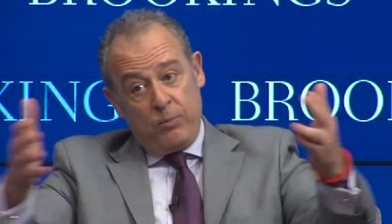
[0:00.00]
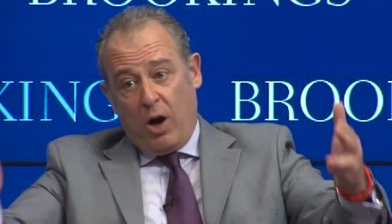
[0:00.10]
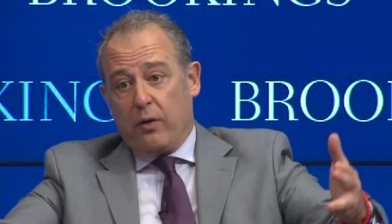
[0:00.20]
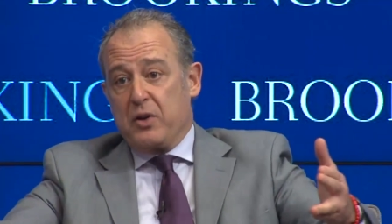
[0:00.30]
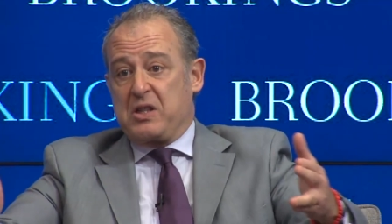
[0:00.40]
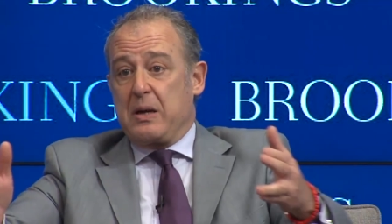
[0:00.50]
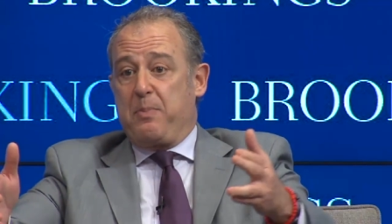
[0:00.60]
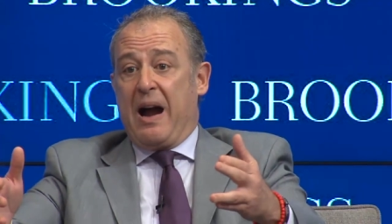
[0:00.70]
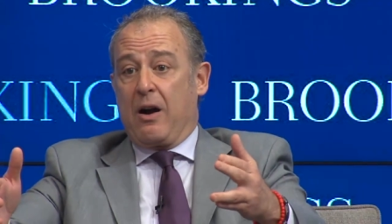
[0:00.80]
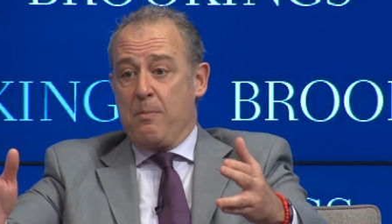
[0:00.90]
Obviously,
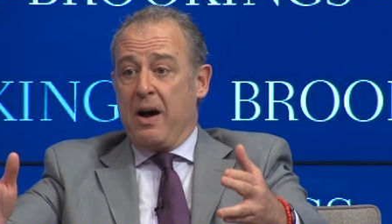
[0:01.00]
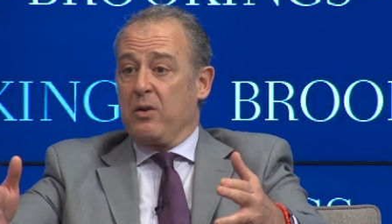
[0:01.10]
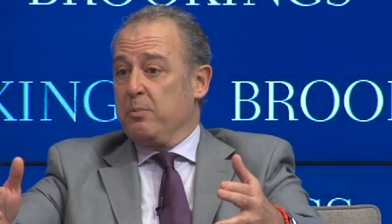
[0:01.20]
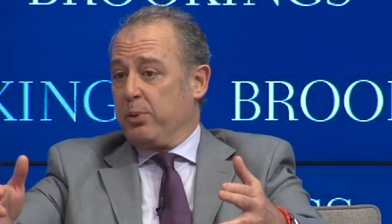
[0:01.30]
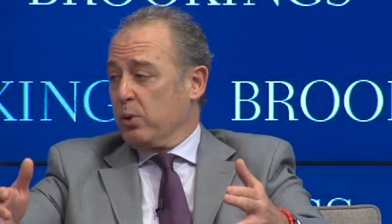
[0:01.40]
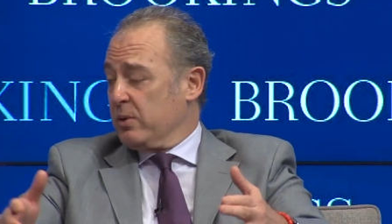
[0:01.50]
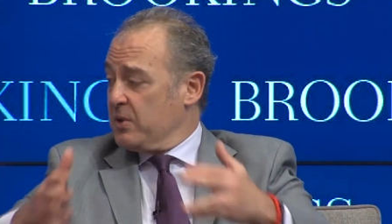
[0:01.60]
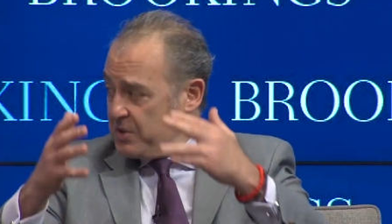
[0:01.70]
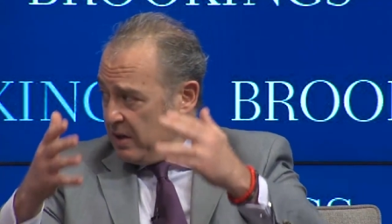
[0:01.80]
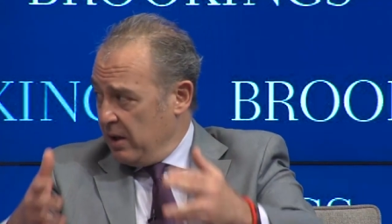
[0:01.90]
paramount
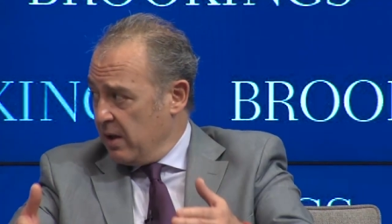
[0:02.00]
importance